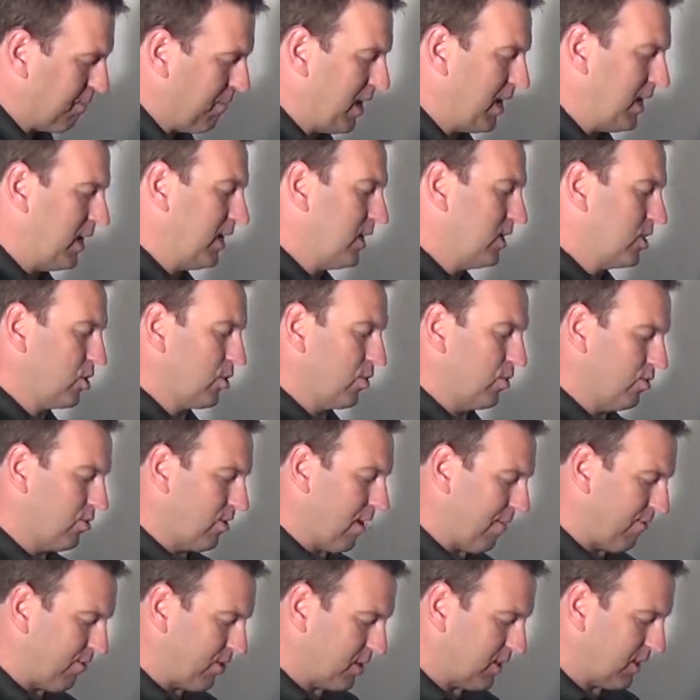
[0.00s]
mini
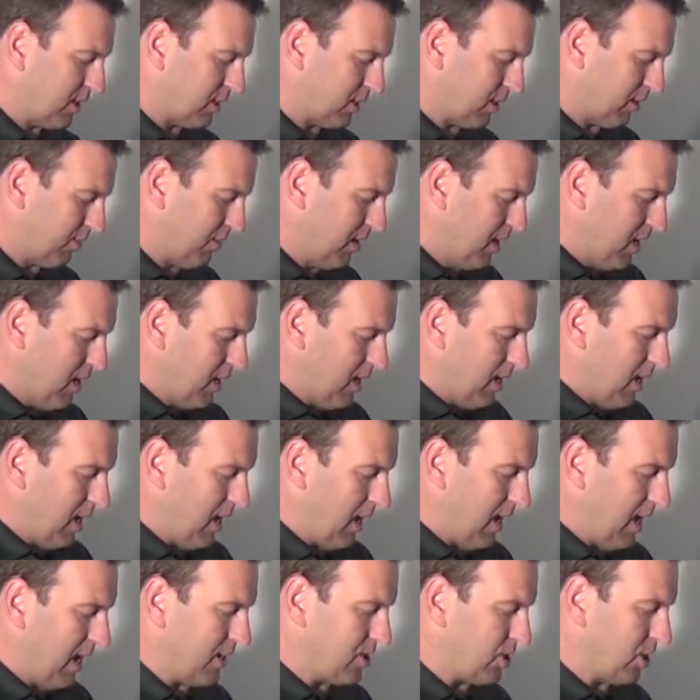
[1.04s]
screwdriver system.
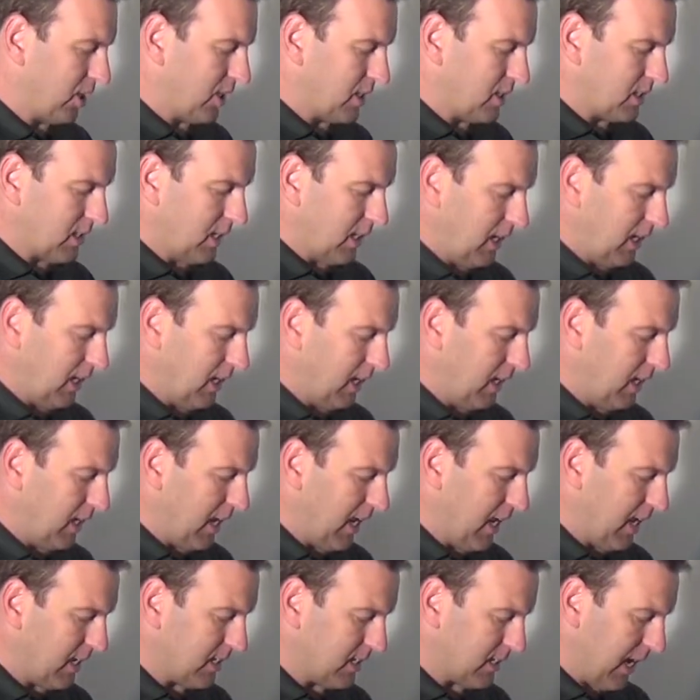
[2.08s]
As you can see, it
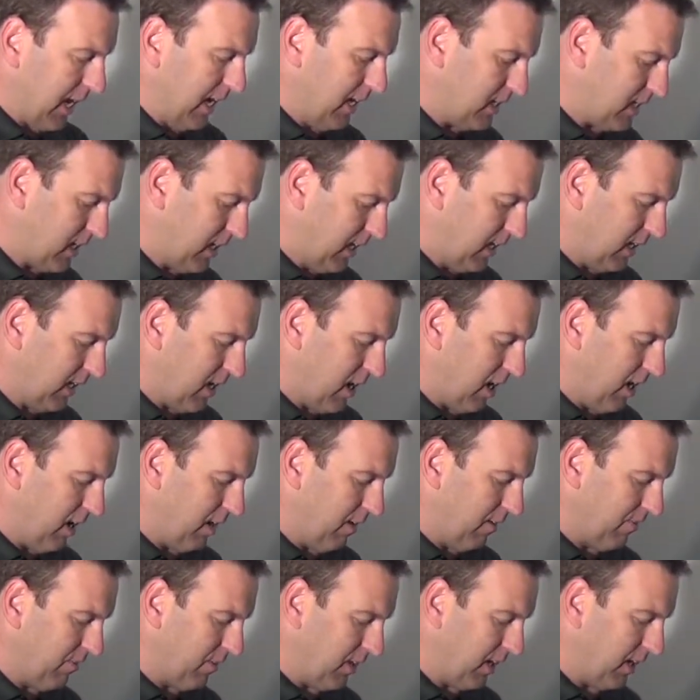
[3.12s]
has 18
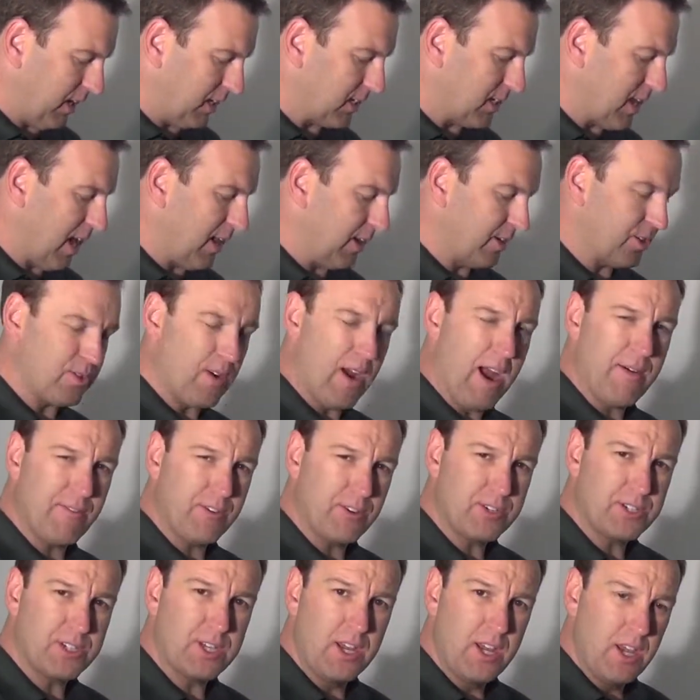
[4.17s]
of the solid
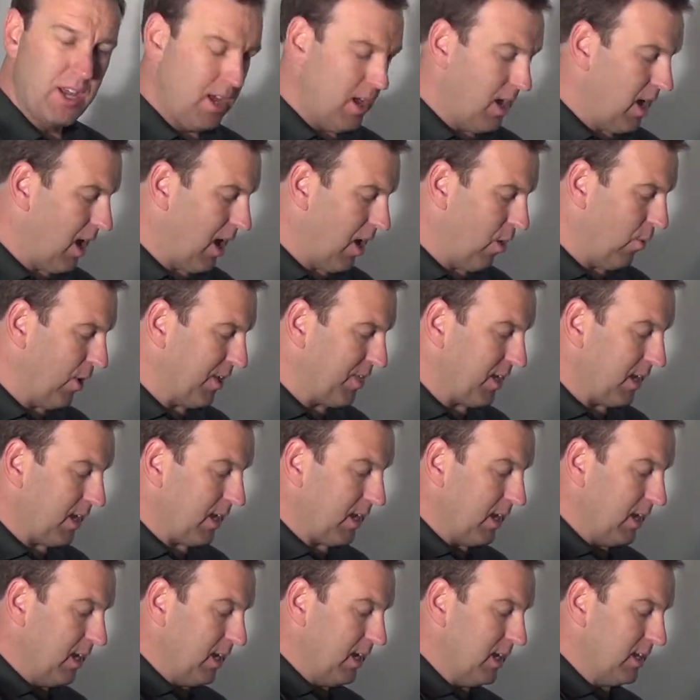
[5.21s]
drivers with
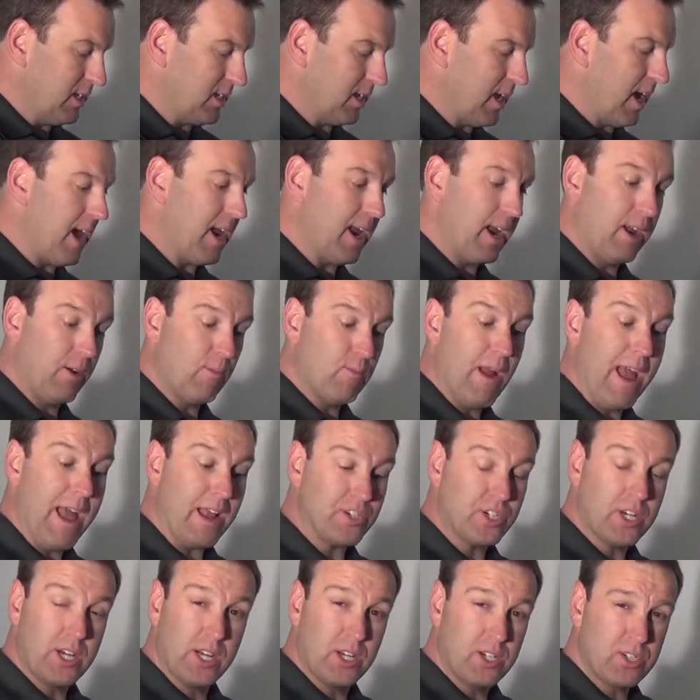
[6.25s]
it. It's got a
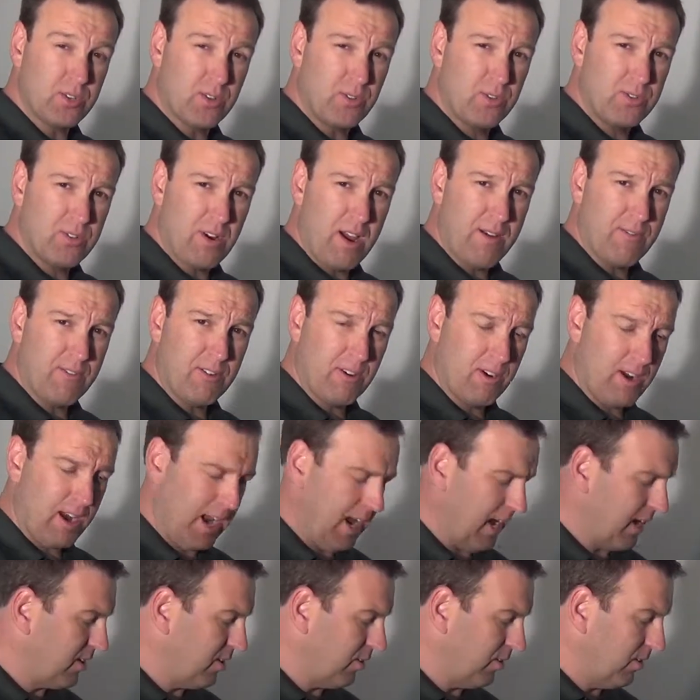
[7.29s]
ratcheting screwdriver
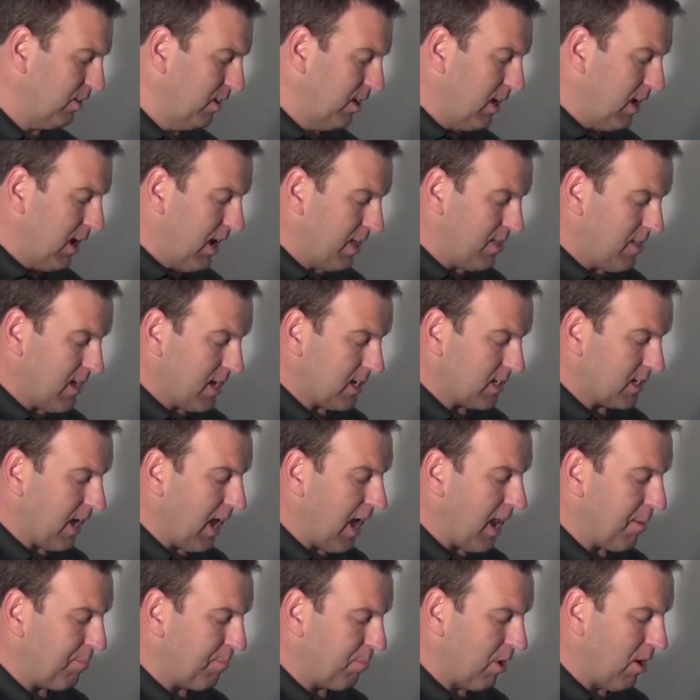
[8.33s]
handle, and then it's
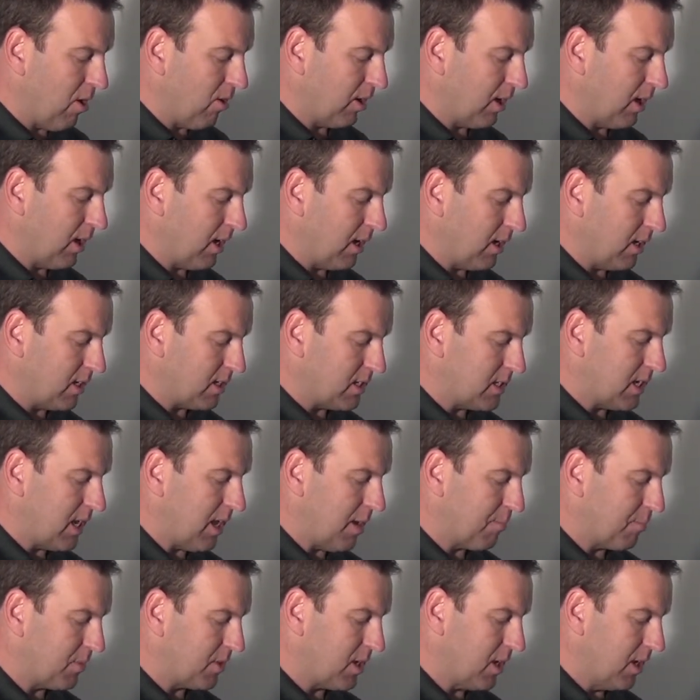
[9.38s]
got a broken and
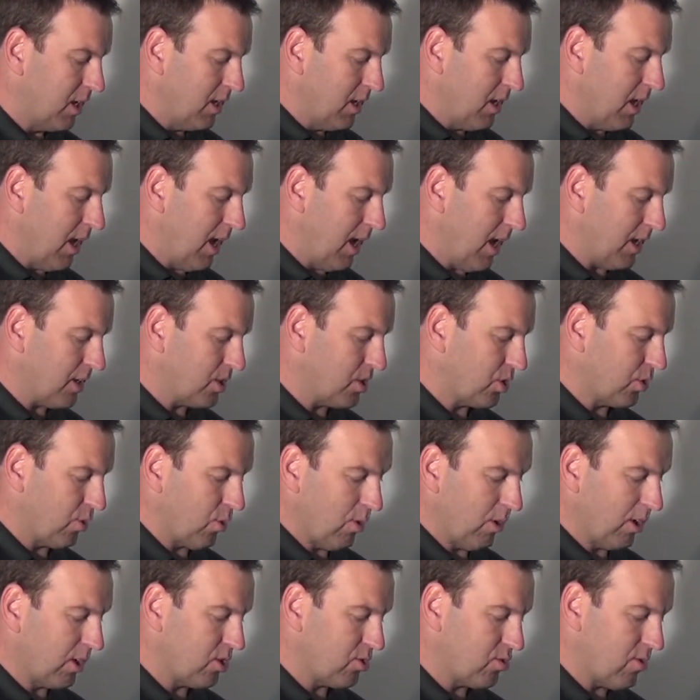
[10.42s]
tipped
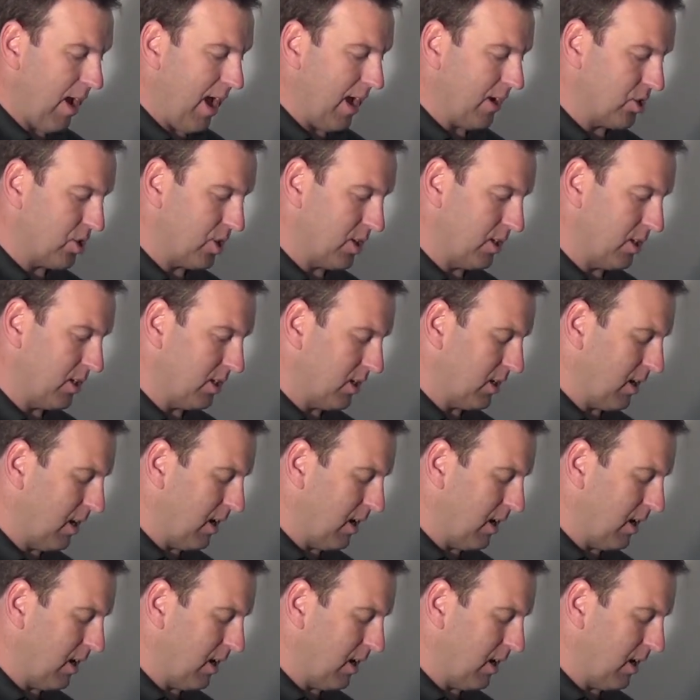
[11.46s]
screw extraction